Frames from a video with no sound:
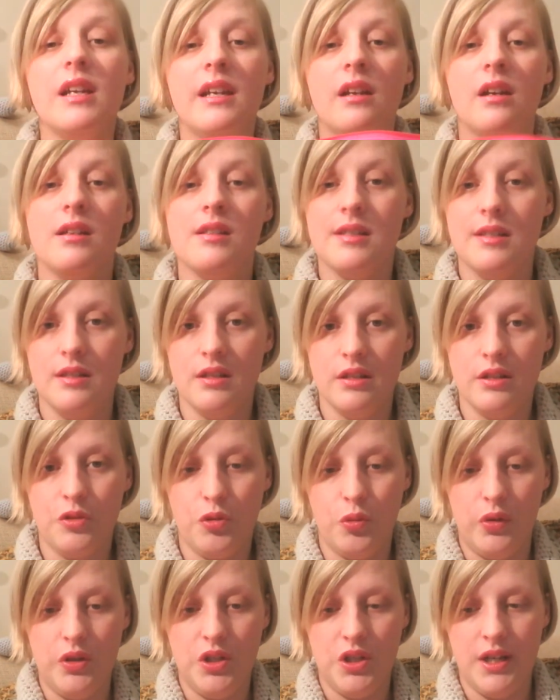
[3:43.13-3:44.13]
nice and
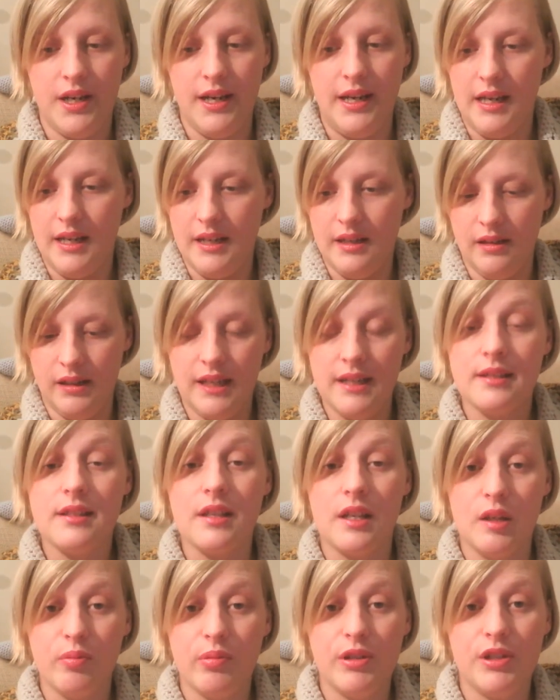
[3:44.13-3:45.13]
squidgy and like it's
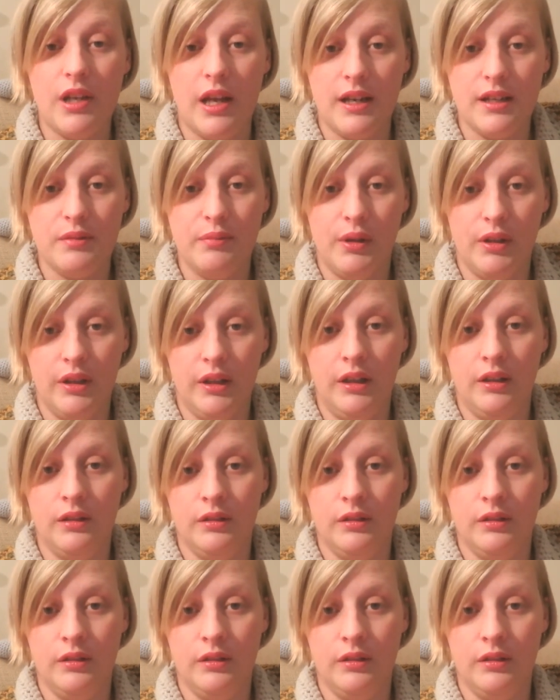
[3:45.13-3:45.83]
going to protect my